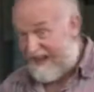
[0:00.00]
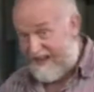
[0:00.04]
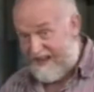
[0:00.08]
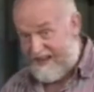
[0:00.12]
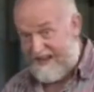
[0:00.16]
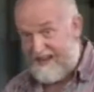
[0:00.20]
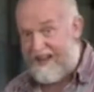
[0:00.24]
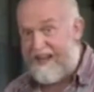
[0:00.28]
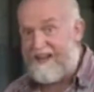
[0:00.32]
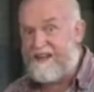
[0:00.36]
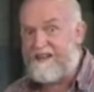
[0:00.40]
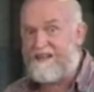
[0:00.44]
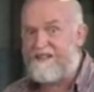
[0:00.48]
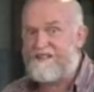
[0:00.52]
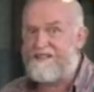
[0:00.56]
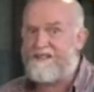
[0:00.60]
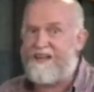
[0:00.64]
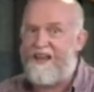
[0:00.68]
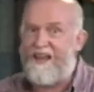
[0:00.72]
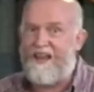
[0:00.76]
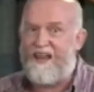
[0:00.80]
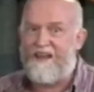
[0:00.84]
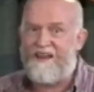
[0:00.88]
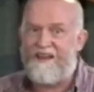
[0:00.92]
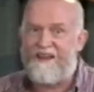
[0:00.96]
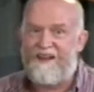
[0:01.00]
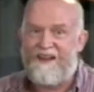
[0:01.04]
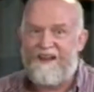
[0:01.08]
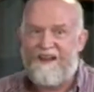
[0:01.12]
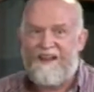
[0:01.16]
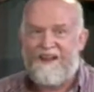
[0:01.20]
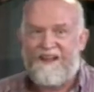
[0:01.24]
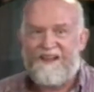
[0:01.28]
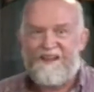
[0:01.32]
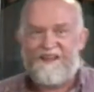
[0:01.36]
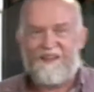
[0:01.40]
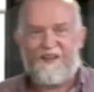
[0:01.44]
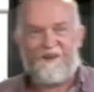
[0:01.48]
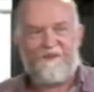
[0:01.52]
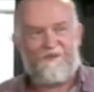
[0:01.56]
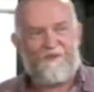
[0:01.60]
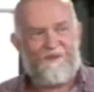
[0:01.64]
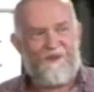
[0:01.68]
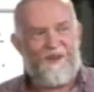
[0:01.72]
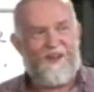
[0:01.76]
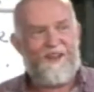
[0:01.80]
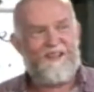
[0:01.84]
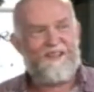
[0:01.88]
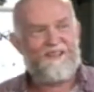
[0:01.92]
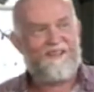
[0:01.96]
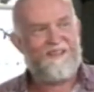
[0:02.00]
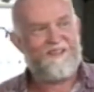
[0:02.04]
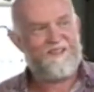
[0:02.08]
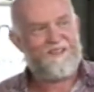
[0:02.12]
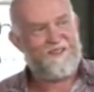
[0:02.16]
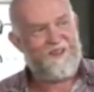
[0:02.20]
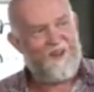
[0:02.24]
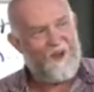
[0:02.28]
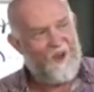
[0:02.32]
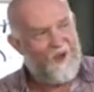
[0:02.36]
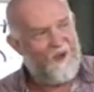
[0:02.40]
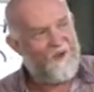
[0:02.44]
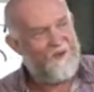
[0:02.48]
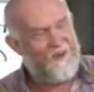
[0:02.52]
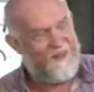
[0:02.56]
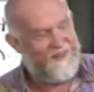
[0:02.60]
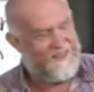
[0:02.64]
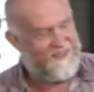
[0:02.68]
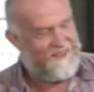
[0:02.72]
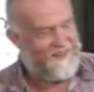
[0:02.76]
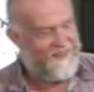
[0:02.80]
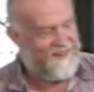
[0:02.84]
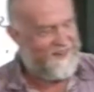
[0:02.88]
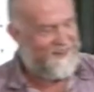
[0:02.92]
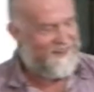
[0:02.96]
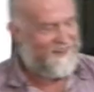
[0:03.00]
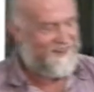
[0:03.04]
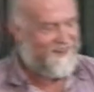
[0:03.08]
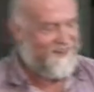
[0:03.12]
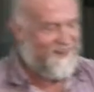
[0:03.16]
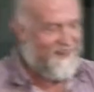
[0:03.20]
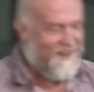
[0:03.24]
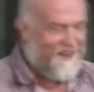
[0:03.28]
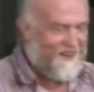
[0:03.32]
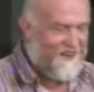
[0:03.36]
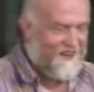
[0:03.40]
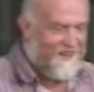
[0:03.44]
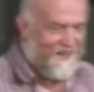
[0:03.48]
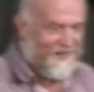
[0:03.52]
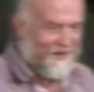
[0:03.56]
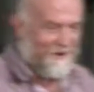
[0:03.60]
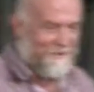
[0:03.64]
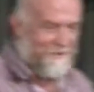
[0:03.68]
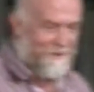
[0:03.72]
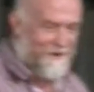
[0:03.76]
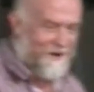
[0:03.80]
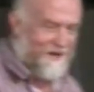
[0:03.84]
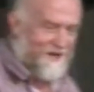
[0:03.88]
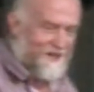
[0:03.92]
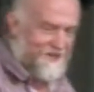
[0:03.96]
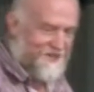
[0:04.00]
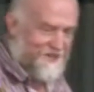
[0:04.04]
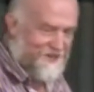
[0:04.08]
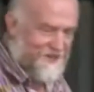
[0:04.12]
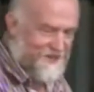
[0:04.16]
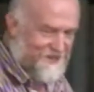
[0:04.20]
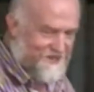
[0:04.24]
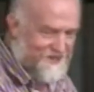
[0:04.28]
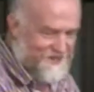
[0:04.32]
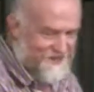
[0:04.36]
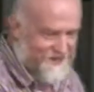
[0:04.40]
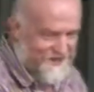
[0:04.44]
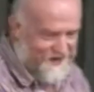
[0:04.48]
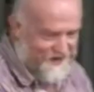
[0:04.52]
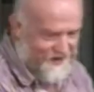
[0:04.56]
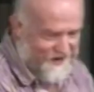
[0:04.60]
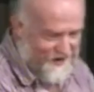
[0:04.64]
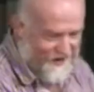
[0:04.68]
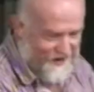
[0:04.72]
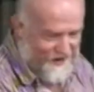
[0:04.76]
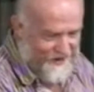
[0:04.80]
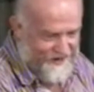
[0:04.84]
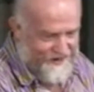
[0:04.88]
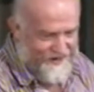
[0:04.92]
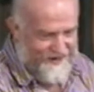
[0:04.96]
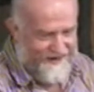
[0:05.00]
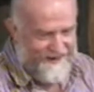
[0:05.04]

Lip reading: understand that faith is the only thing that pleases God.